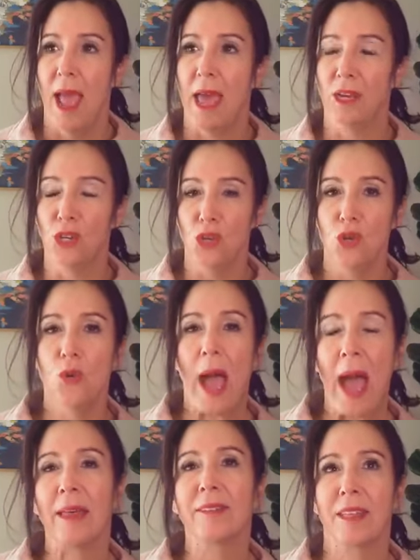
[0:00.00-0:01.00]
And you
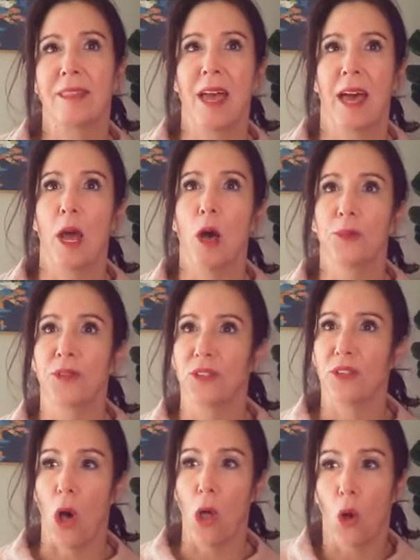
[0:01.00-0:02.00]
asking that helps
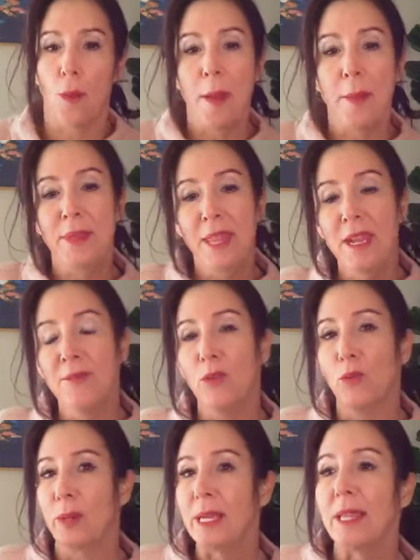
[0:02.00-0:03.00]
us all. Or maybe they didn't even
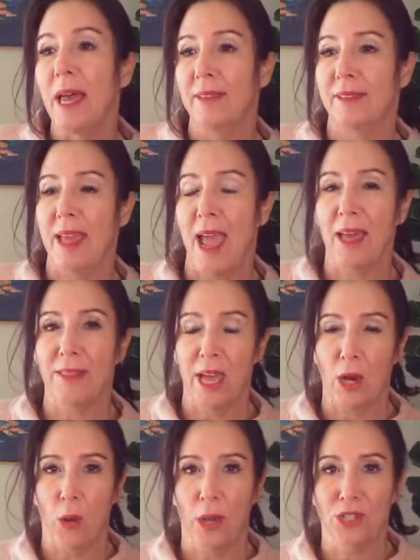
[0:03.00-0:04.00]
realize they had
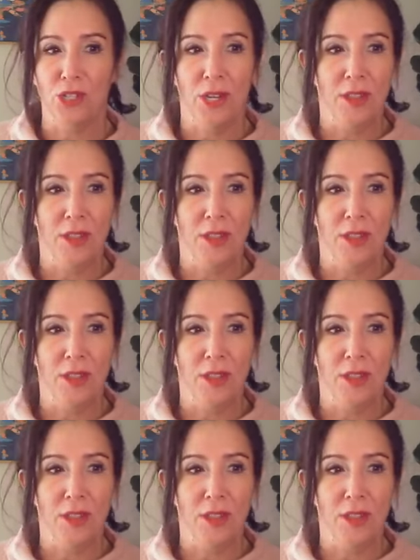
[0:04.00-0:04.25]
that question.